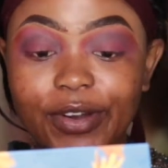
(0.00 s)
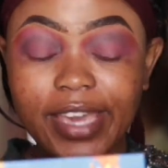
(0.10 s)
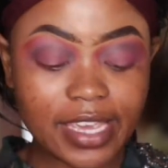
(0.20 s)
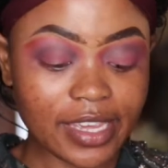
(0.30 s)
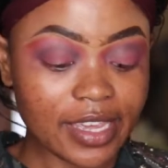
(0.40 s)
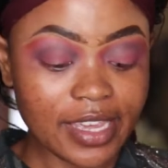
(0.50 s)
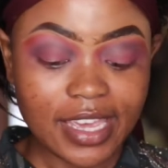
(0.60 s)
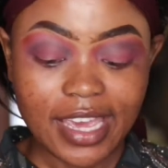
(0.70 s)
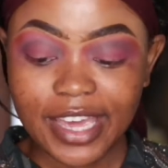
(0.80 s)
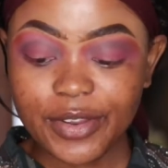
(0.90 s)
Okay,
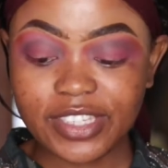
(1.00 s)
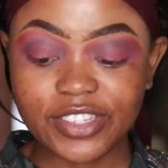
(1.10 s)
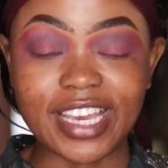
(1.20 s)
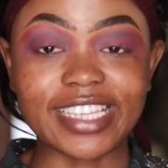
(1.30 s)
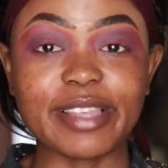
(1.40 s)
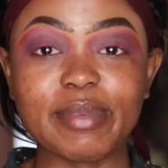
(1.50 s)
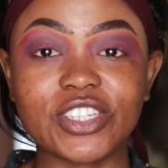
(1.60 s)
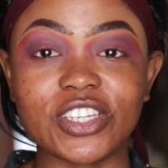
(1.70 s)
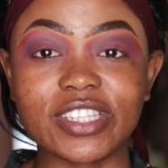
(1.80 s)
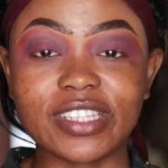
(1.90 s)
anyways, you guys, let me
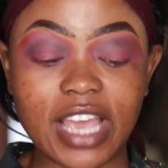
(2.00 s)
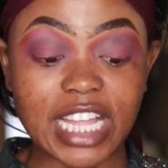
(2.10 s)
just